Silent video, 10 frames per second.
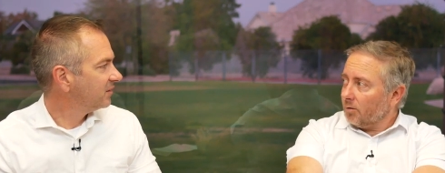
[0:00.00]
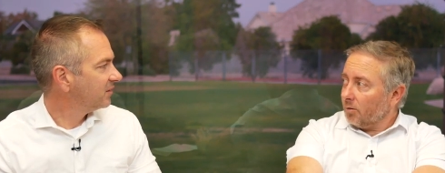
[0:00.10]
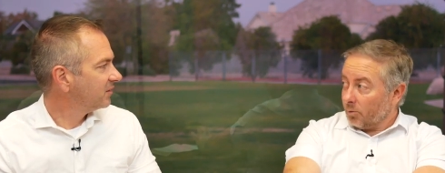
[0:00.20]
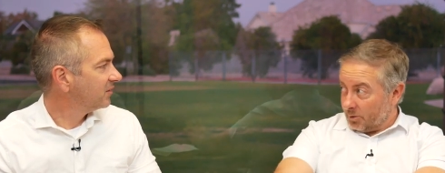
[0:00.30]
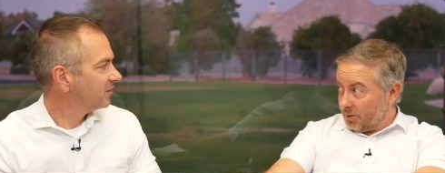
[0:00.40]

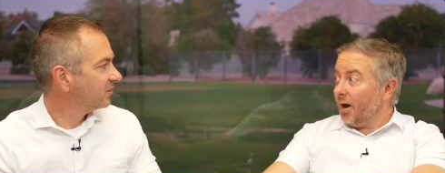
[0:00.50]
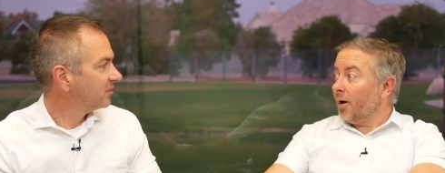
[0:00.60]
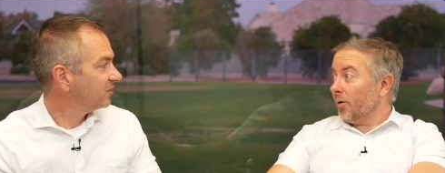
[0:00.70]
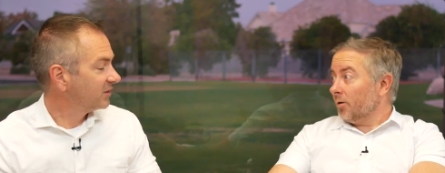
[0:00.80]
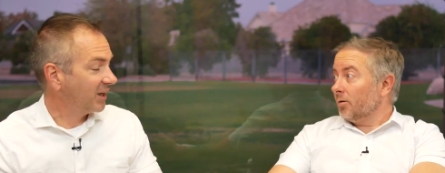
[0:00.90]
Speaker 1: or to
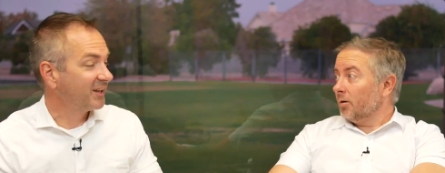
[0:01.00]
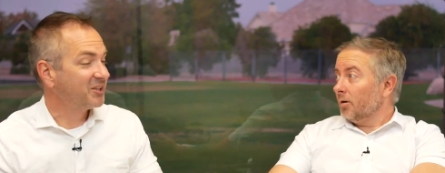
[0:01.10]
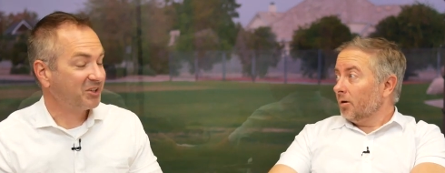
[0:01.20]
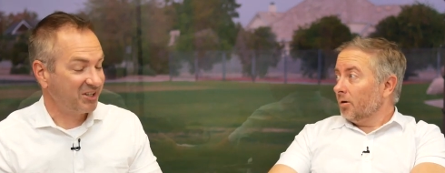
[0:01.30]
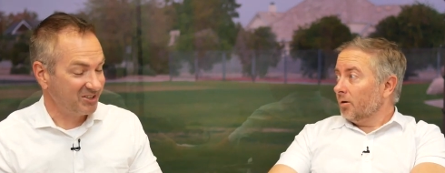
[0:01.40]
tear.
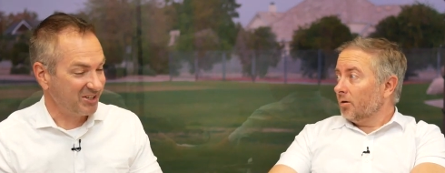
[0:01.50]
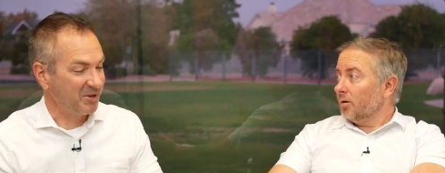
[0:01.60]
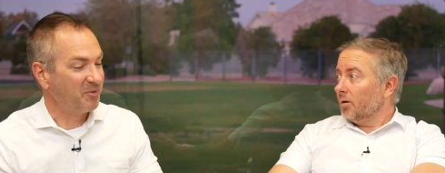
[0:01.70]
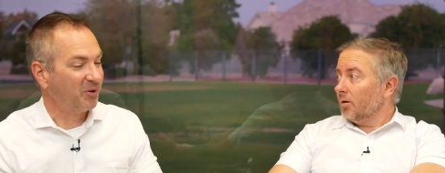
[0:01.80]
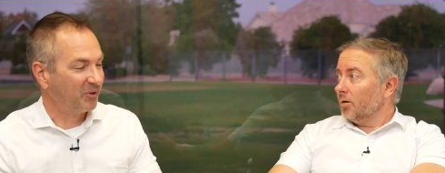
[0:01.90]
Speaker 2: Yeah, you can
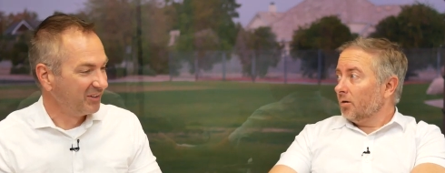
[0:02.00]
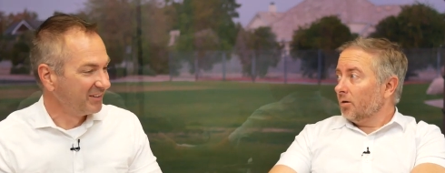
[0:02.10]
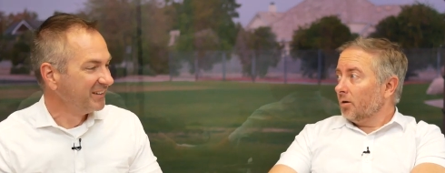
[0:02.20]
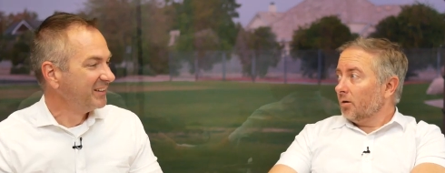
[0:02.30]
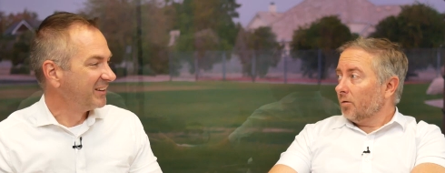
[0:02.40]
demo
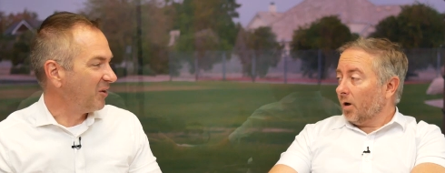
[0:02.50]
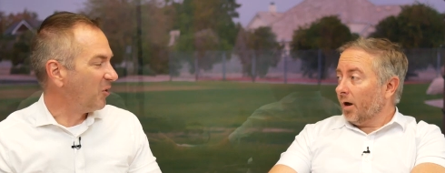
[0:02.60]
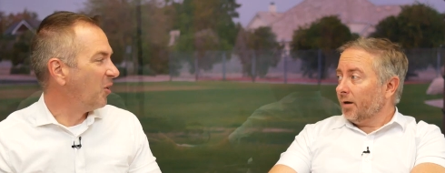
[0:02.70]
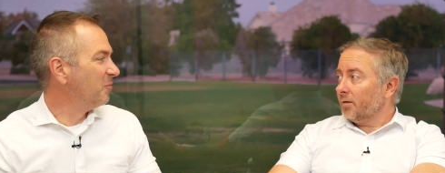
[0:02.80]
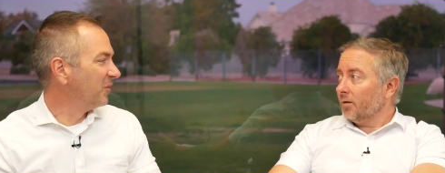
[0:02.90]
the
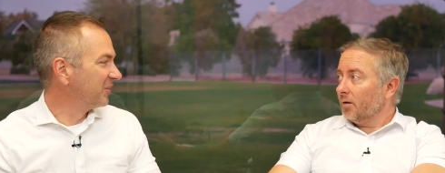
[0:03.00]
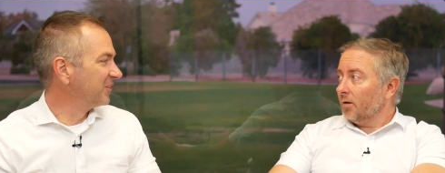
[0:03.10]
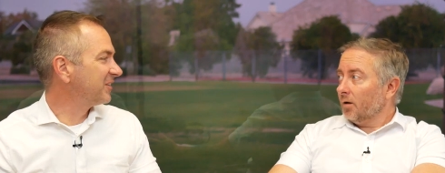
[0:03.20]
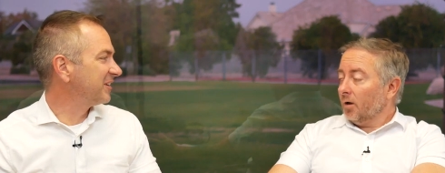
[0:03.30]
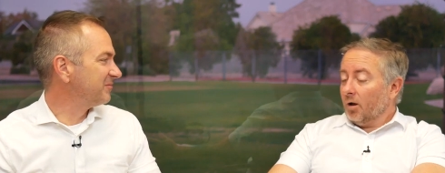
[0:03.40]
right? home,
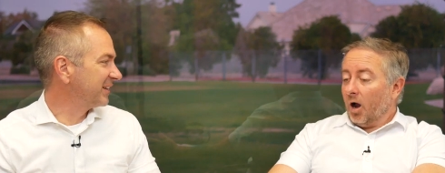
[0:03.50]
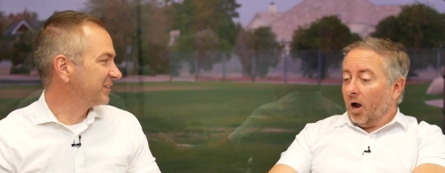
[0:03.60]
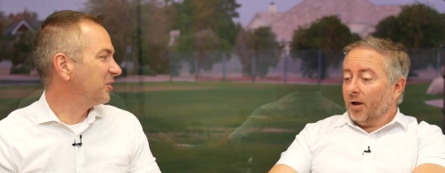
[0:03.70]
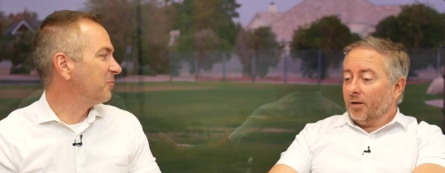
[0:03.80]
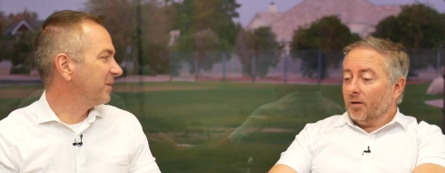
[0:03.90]
or you can make
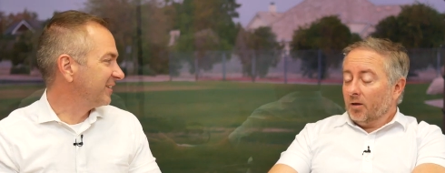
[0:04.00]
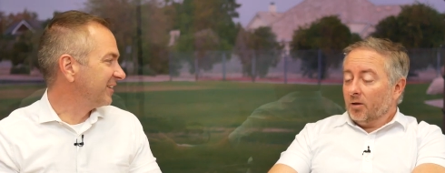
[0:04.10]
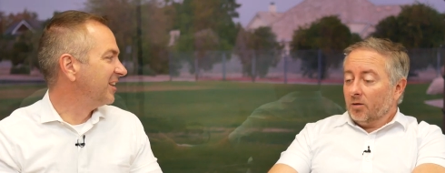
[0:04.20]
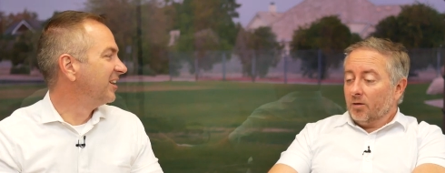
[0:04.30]
the uh, home better.